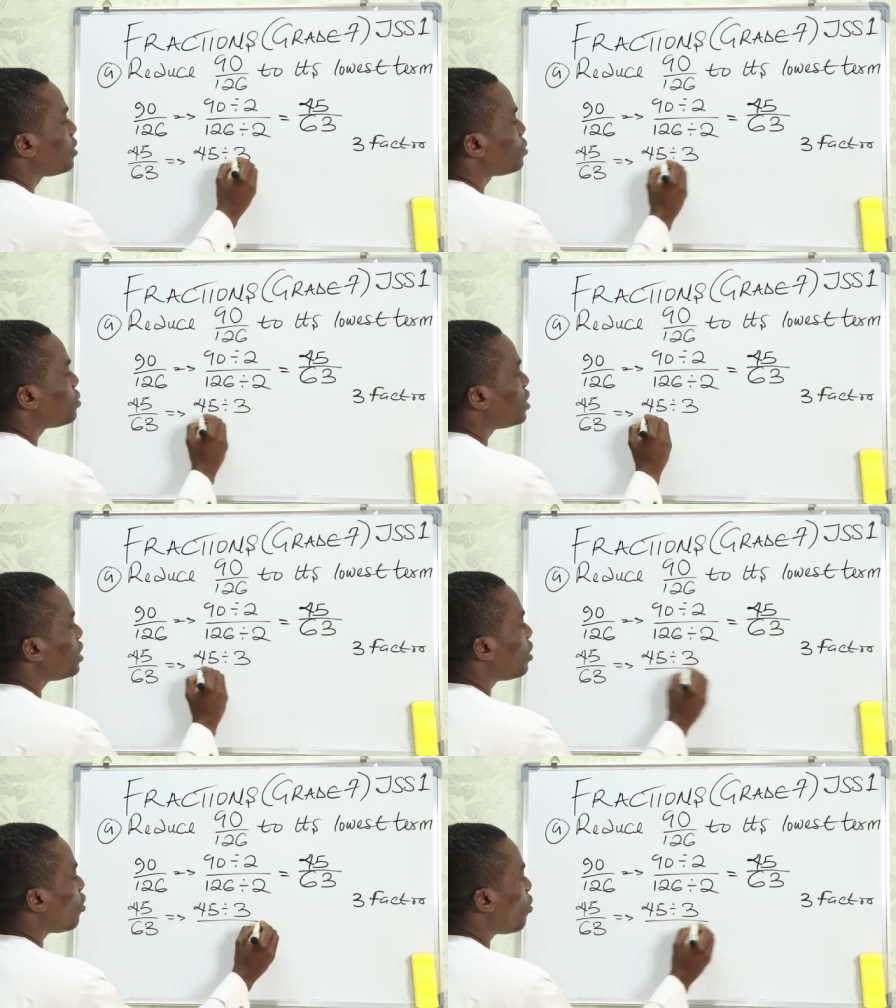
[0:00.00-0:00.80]

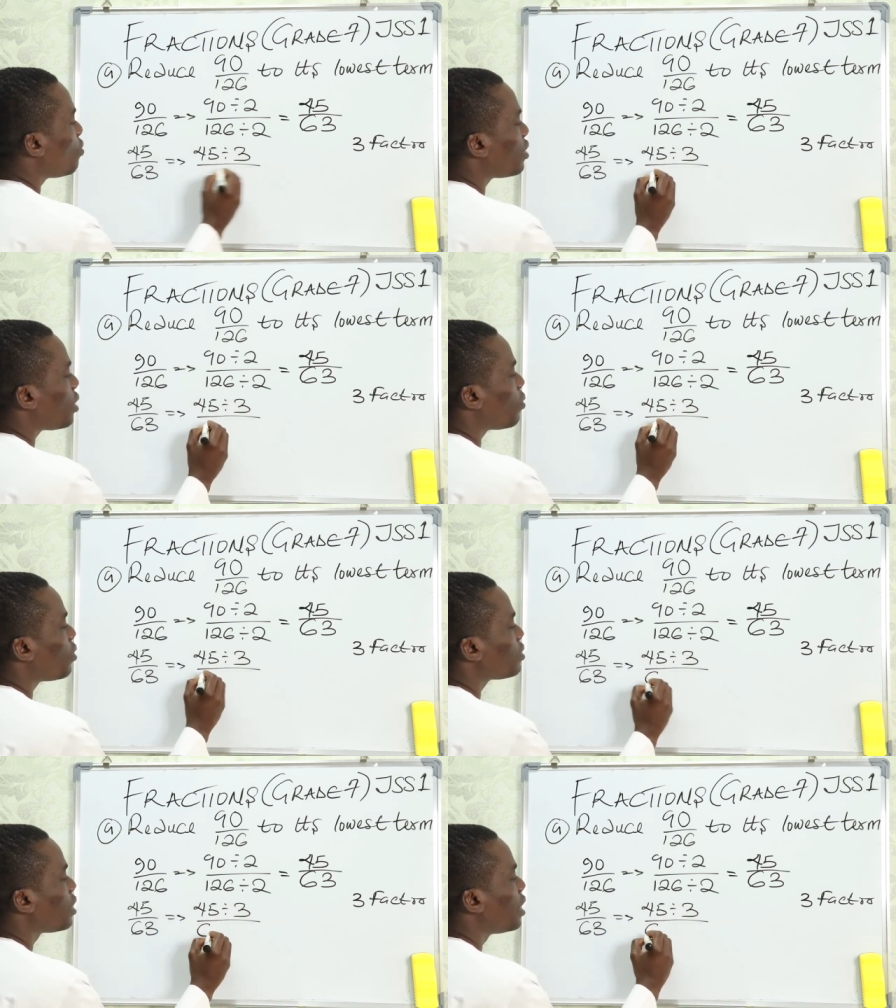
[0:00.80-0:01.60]
3 over
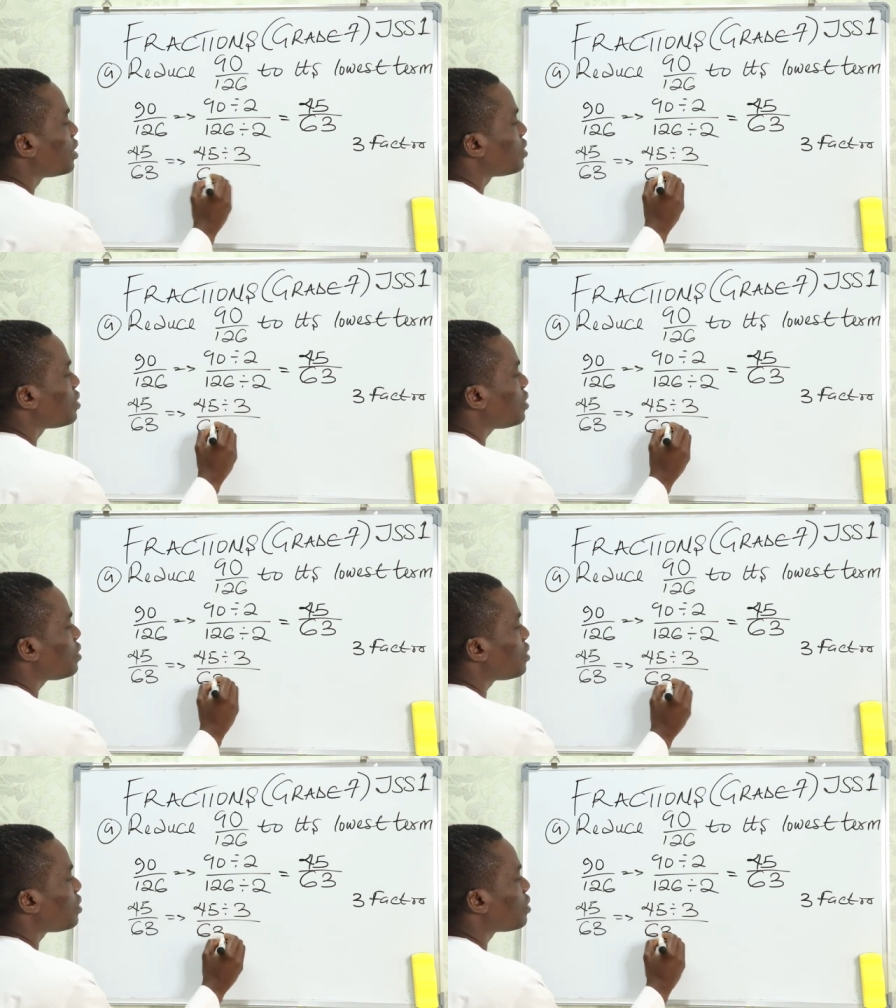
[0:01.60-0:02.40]
what?
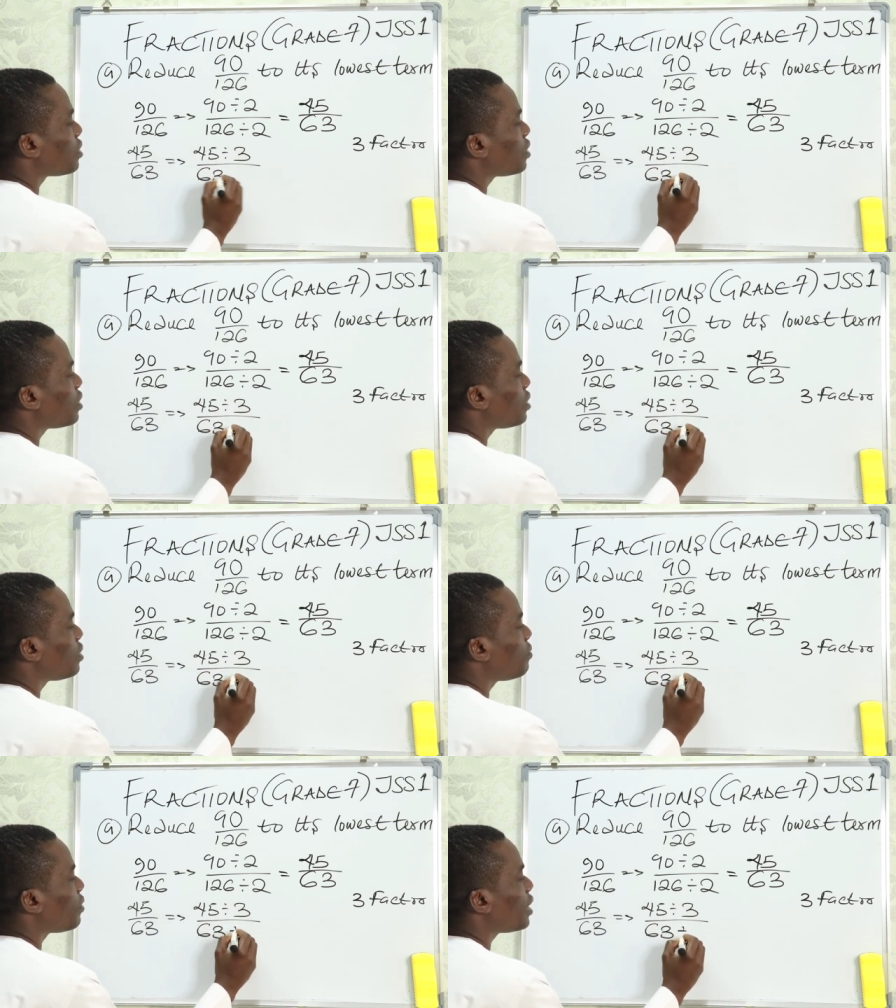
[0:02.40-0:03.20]
63
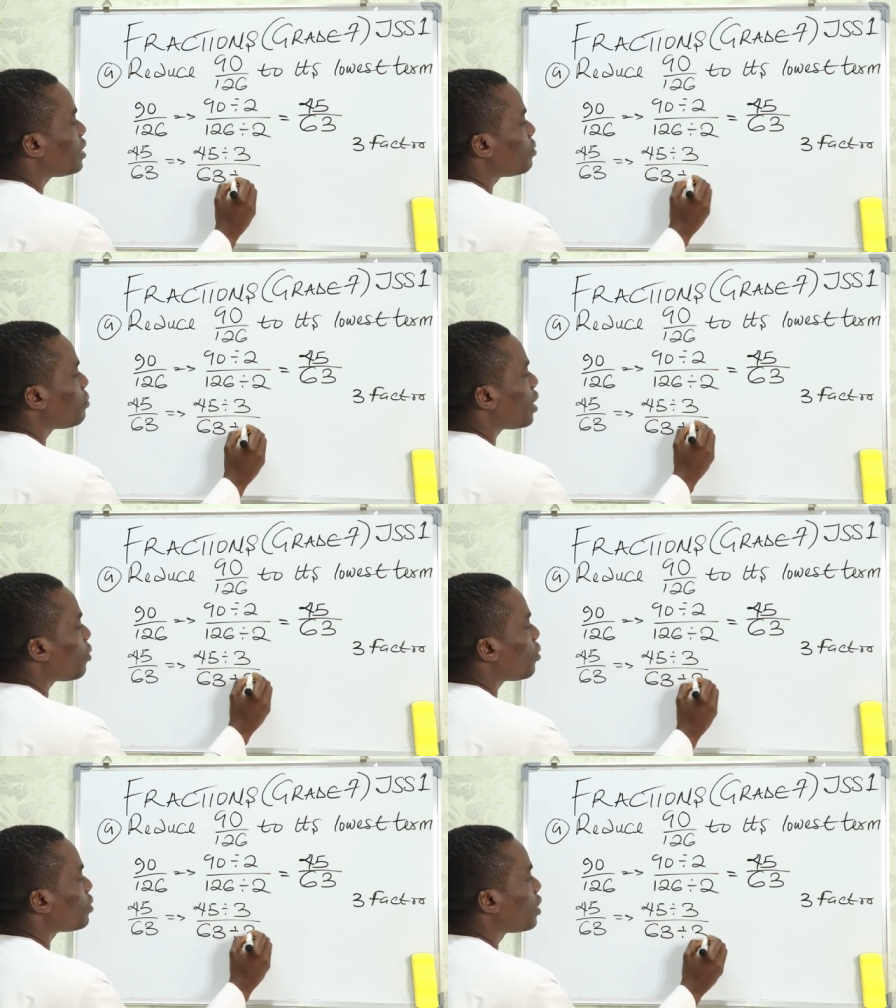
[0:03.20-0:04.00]
divided by
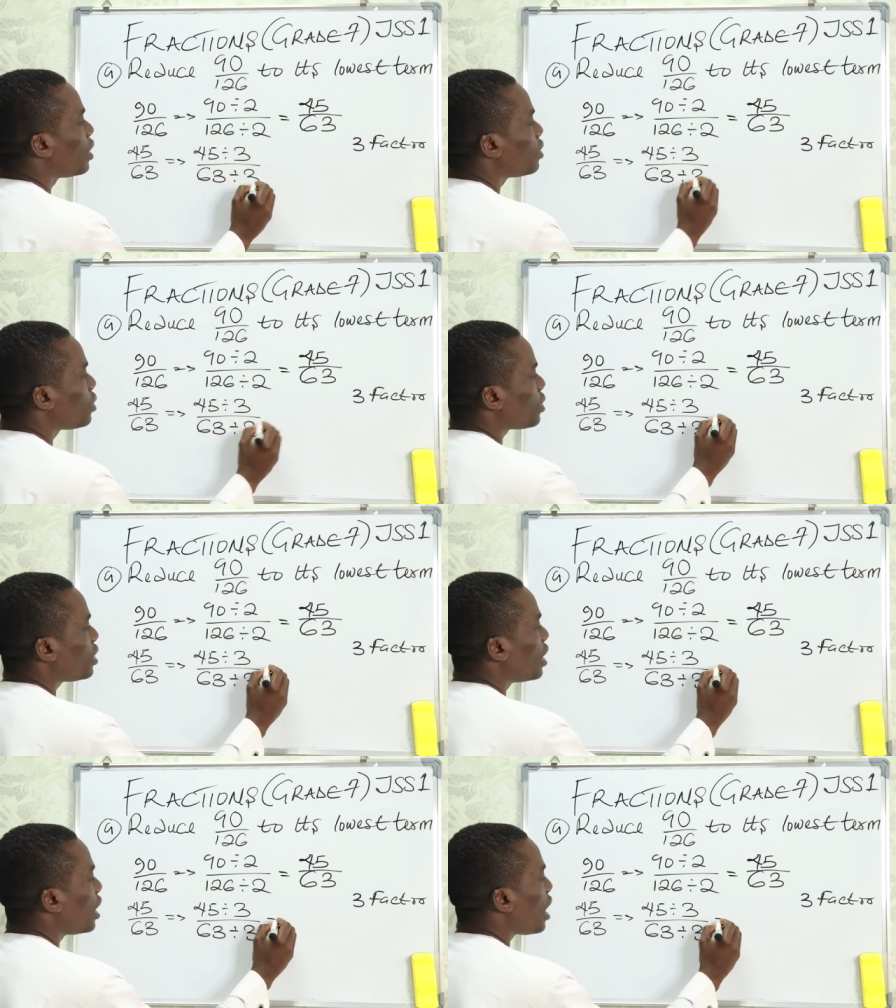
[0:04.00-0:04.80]
what?
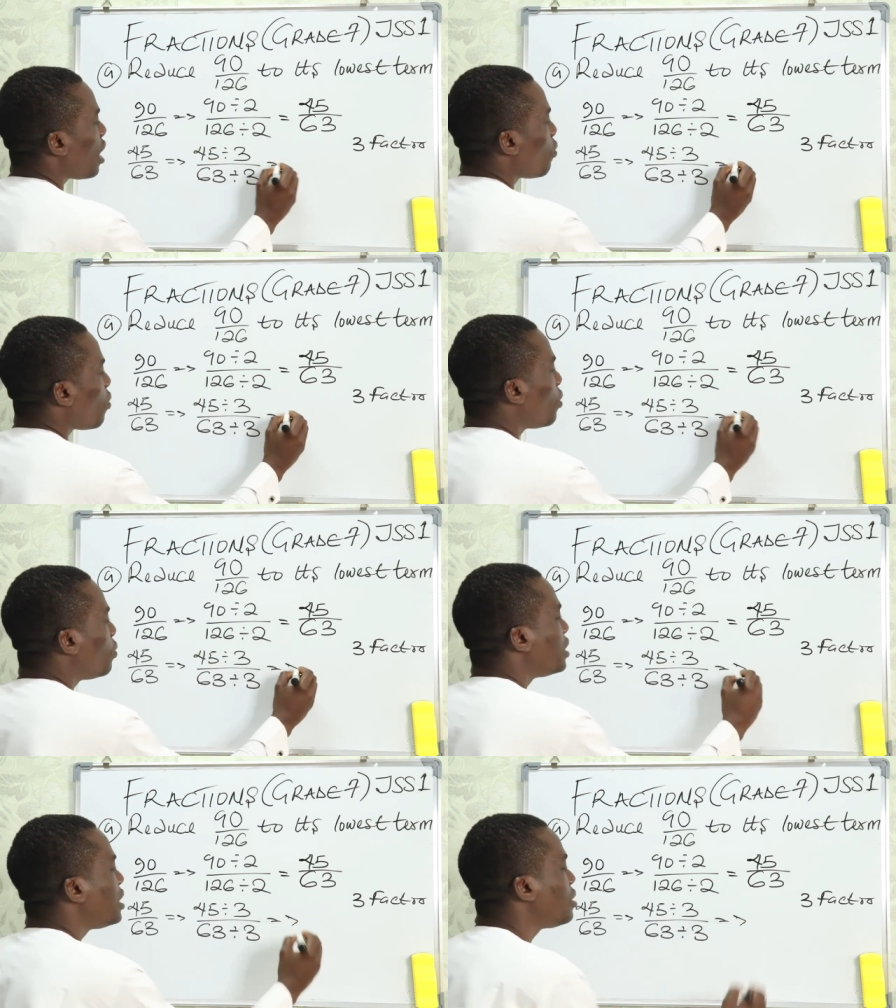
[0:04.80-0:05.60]
3. And what
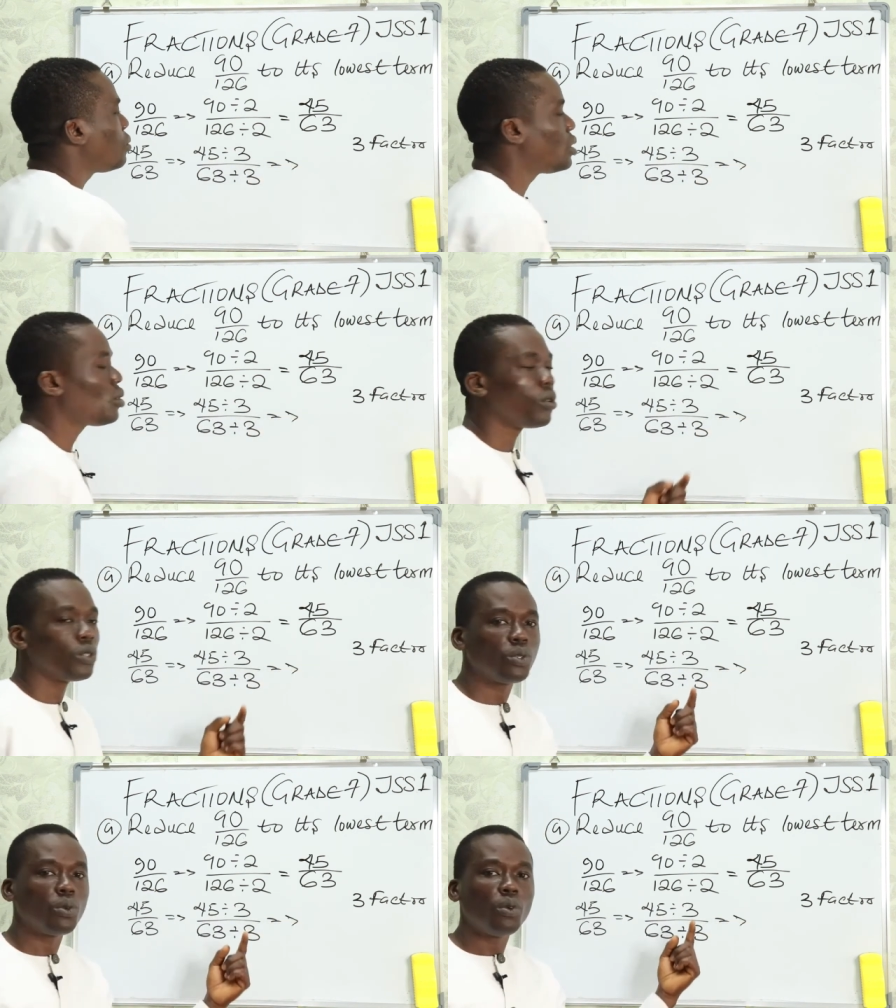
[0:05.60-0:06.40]
will this
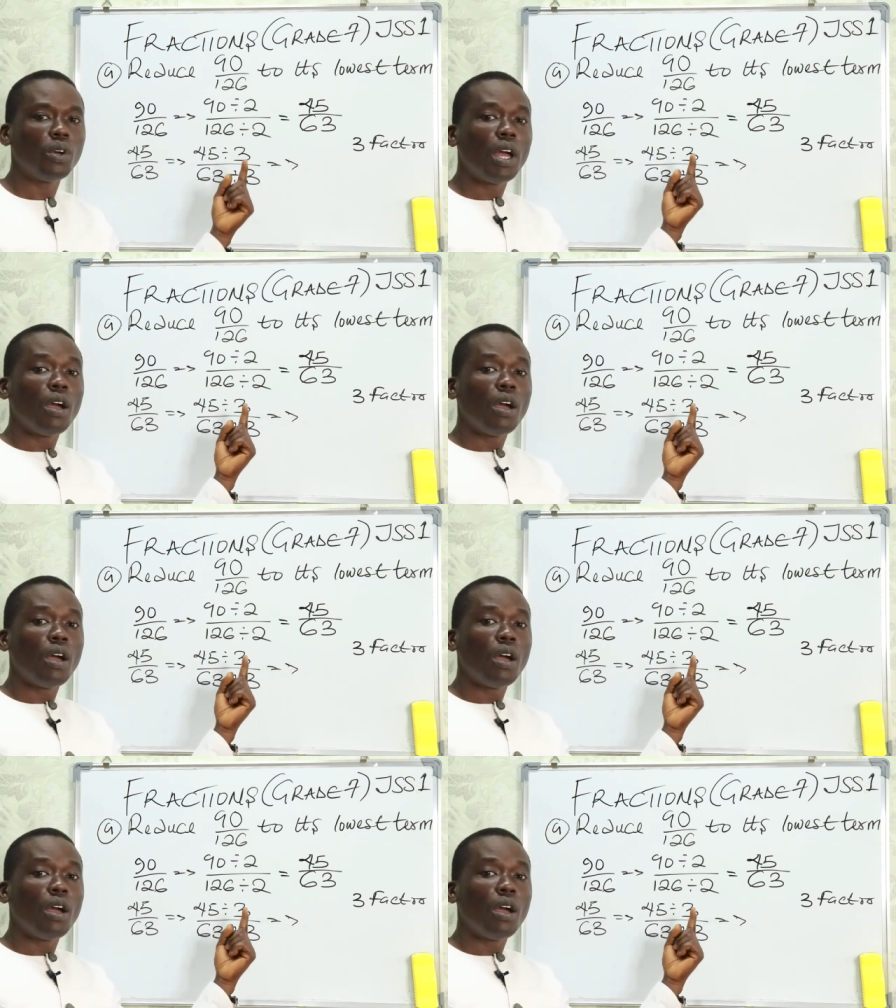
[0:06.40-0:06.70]
result to?